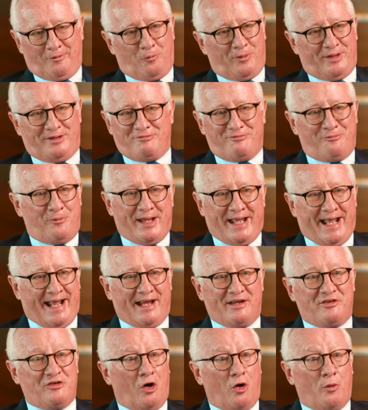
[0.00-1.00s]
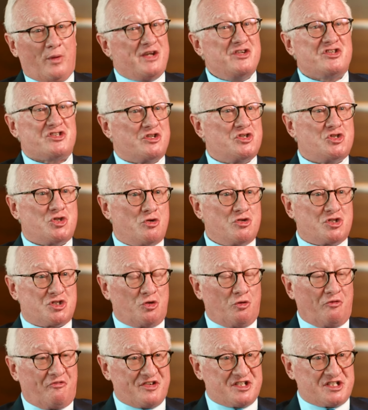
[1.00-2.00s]
We had no
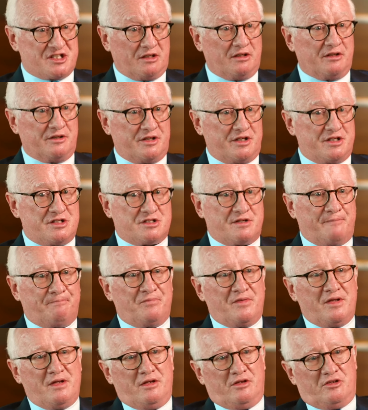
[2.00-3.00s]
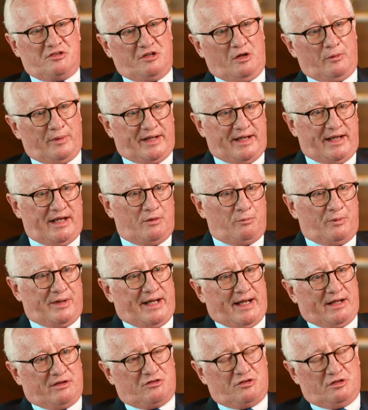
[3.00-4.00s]
institutional facilities. So again, we
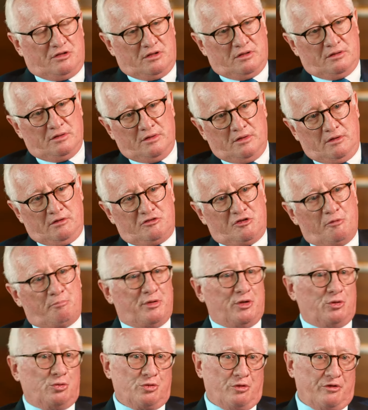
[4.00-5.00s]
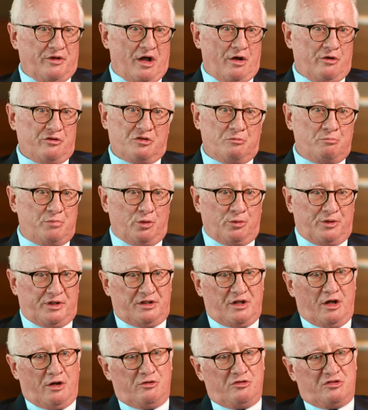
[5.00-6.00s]
had to build all those, and building
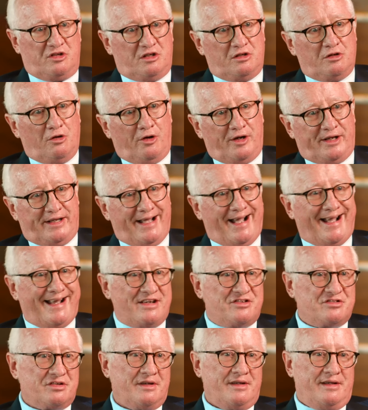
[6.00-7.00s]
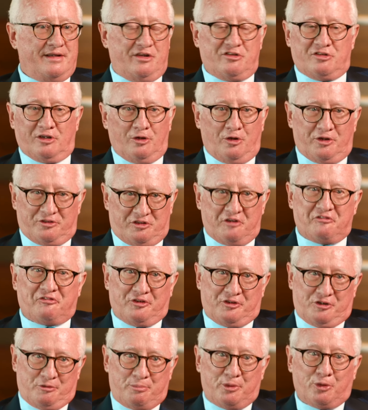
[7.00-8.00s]
those in 98 is a lot
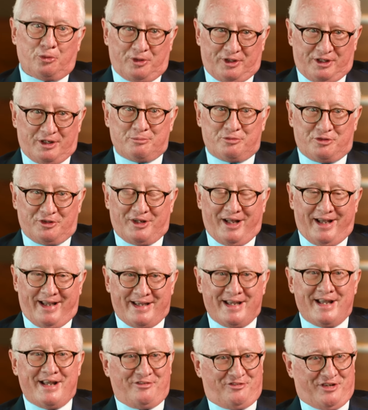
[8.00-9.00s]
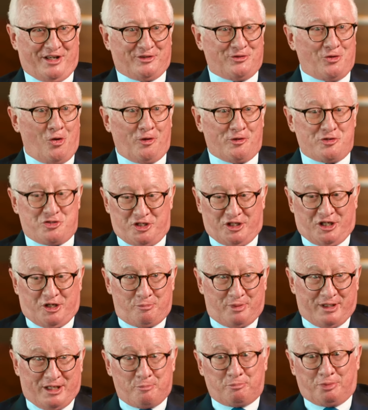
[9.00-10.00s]
different than building them today. Technology can
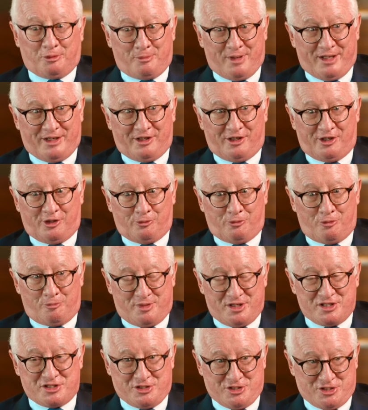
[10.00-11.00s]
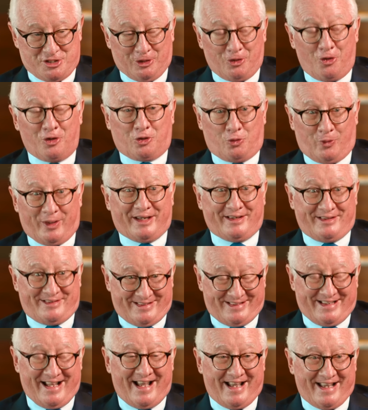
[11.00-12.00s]
be implemented in a business a lot quicker
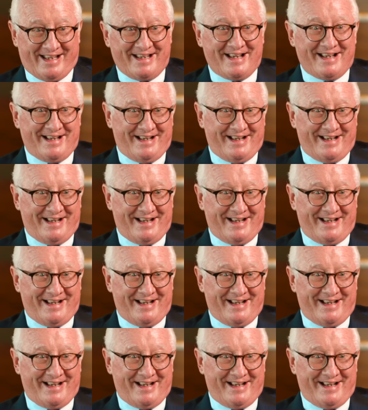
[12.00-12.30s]
today